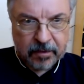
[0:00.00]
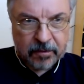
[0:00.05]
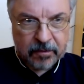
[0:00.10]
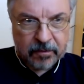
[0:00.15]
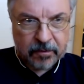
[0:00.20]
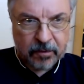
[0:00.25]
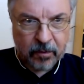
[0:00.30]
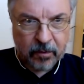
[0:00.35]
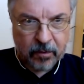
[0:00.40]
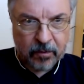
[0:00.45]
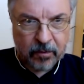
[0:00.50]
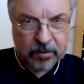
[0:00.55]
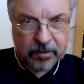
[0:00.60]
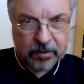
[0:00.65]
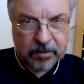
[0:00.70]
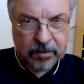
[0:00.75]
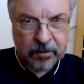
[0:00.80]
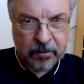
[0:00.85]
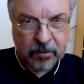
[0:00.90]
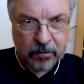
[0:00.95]
So
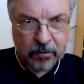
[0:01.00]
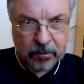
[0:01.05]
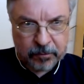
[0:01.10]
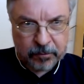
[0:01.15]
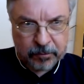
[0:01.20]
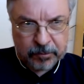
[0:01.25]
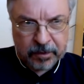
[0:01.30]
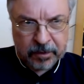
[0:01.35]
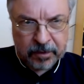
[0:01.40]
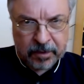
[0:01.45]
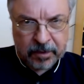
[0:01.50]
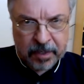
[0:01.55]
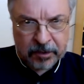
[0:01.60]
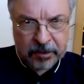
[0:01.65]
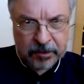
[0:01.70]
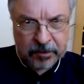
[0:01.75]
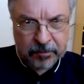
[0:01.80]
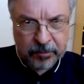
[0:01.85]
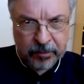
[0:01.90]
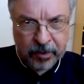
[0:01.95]
the glucose
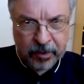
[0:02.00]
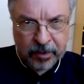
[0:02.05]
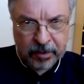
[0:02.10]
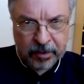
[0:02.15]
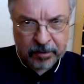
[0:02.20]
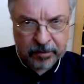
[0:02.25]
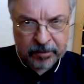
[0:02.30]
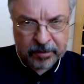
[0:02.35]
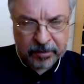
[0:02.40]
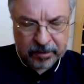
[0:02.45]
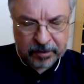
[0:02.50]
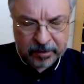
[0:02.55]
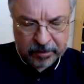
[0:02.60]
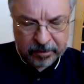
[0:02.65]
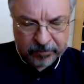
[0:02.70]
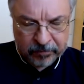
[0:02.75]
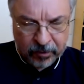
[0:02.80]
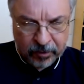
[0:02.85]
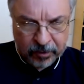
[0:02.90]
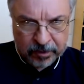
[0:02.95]
degradation product
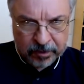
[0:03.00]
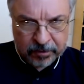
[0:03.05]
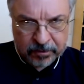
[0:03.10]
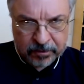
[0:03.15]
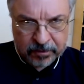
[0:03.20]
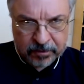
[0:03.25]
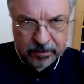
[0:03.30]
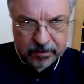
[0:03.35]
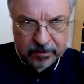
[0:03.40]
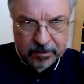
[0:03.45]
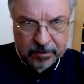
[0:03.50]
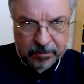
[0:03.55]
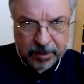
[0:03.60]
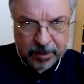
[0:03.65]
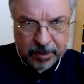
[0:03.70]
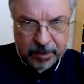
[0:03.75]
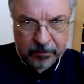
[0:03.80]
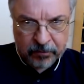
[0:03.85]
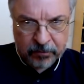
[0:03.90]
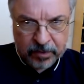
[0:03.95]
avoidance is the
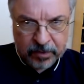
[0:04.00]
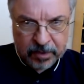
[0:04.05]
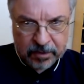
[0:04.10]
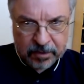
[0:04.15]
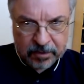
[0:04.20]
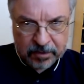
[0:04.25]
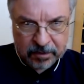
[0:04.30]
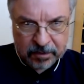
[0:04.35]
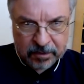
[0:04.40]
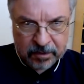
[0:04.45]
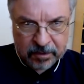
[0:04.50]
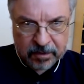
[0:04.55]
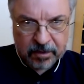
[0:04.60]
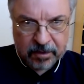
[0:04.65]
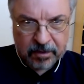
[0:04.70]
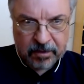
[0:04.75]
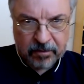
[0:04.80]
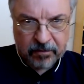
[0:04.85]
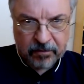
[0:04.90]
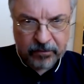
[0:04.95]
main reason
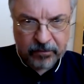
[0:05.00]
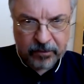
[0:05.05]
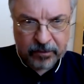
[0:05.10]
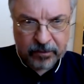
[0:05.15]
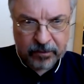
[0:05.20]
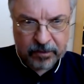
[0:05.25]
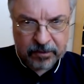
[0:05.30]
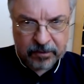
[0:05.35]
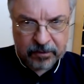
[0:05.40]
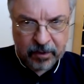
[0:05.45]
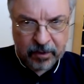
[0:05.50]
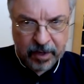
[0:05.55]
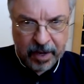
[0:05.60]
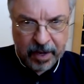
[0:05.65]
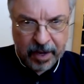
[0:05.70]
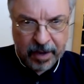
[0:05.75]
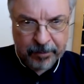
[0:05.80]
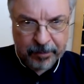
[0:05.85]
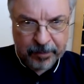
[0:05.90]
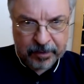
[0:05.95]
for this to
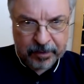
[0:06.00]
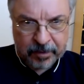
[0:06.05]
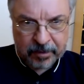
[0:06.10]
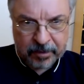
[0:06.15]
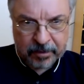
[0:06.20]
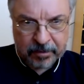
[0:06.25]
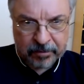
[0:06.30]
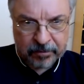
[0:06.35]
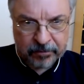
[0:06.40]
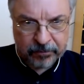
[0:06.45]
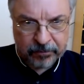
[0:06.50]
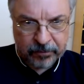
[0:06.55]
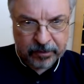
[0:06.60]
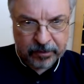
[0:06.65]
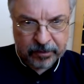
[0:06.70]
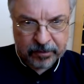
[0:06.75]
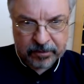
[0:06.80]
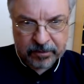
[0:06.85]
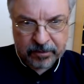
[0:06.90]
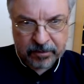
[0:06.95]
happen, and for
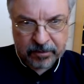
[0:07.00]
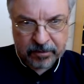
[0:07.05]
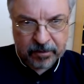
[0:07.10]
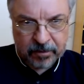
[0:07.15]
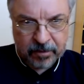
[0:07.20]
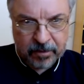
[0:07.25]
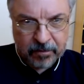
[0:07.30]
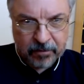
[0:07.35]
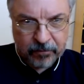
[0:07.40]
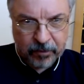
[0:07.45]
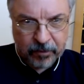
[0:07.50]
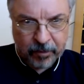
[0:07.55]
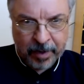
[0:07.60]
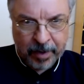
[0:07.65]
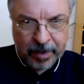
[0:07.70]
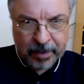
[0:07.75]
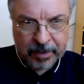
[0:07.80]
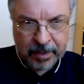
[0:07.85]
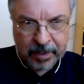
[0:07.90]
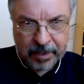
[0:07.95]
instance,
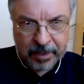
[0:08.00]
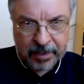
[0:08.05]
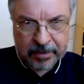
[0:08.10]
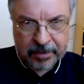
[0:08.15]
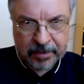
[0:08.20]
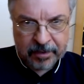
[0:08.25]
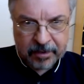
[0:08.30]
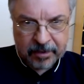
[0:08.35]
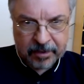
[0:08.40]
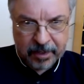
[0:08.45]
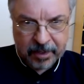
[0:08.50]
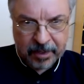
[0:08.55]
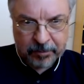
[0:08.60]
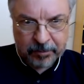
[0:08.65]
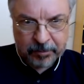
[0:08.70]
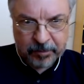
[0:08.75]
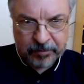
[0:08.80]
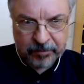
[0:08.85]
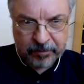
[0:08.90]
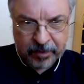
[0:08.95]
formaldehyde
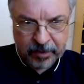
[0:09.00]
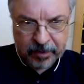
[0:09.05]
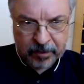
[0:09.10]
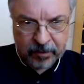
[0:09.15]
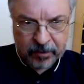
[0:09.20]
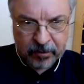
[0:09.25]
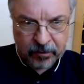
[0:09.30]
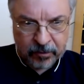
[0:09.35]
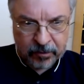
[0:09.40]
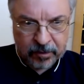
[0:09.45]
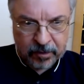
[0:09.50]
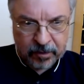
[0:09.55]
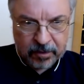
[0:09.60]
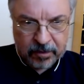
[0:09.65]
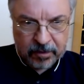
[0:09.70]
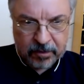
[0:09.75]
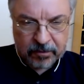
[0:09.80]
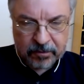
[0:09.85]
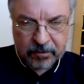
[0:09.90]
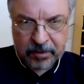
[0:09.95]
can't be very good.
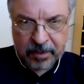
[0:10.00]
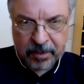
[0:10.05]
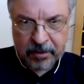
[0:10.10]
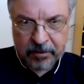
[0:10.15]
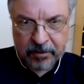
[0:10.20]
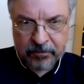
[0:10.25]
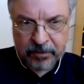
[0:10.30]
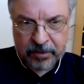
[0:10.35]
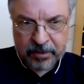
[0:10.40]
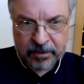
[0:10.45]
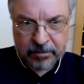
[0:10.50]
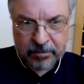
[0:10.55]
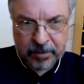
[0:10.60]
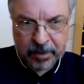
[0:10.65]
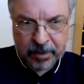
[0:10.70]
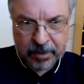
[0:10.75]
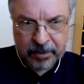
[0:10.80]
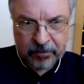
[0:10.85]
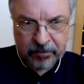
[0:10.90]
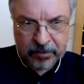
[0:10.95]
So that is really the
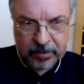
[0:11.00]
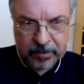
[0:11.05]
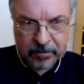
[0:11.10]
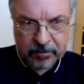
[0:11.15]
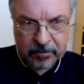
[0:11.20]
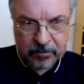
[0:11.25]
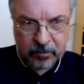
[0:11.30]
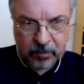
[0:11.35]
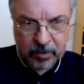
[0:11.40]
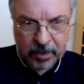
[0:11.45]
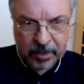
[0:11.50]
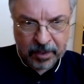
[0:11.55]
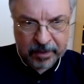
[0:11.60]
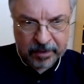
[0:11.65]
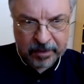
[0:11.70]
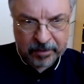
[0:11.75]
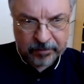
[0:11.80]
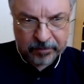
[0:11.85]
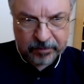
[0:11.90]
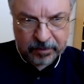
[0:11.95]
main reason
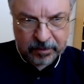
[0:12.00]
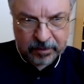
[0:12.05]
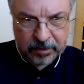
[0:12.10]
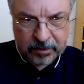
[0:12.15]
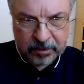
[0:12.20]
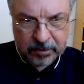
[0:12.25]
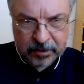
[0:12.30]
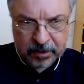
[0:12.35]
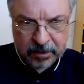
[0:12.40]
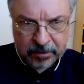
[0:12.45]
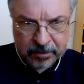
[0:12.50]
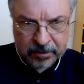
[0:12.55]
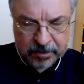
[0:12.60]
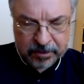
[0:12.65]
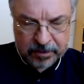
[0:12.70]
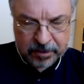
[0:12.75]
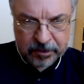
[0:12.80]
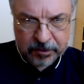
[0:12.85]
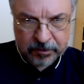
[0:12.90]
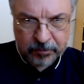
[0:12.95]
why the heat
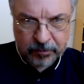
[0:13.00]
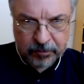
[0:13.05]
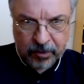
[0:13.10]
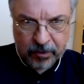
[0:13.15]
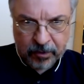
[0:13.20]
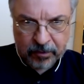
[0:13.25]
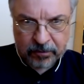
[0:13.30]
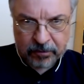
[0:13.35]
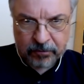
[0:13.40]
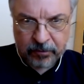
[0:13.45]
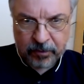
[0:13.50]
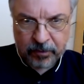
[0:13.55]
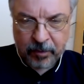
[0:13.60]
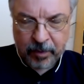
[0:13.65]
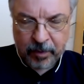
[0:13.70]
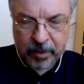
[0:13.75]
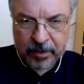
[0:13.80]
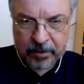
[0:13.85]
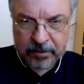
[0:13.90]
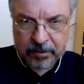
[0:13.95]
sterilization process
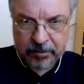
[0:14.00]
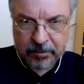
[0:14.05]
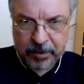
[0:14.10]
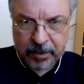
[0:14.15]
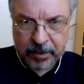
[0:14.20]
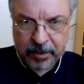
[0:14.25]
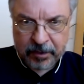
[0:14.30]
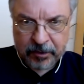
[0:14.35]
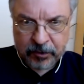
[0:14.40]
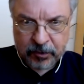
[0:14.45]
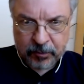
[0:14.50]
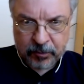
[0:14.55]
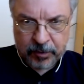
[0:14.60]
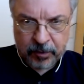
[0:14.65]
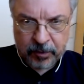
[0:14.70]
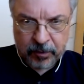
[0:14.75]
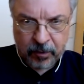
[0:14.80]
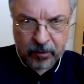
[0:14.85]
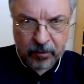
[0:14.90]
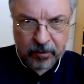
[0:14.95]
requires the pH to
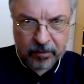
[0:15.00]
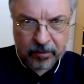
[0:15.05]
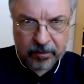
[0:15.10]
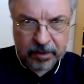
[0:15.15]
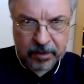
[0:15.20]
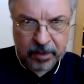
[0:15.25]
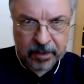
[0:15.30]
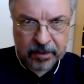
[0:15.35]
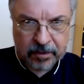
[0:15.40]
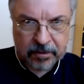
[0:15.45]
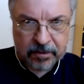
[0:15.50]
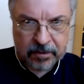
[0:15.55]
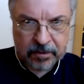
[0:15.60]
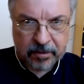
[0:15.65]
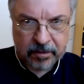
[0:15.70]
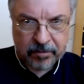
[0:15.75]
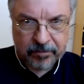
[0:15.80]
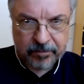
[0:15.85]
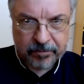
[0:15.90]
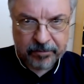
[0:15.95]
be low. Next.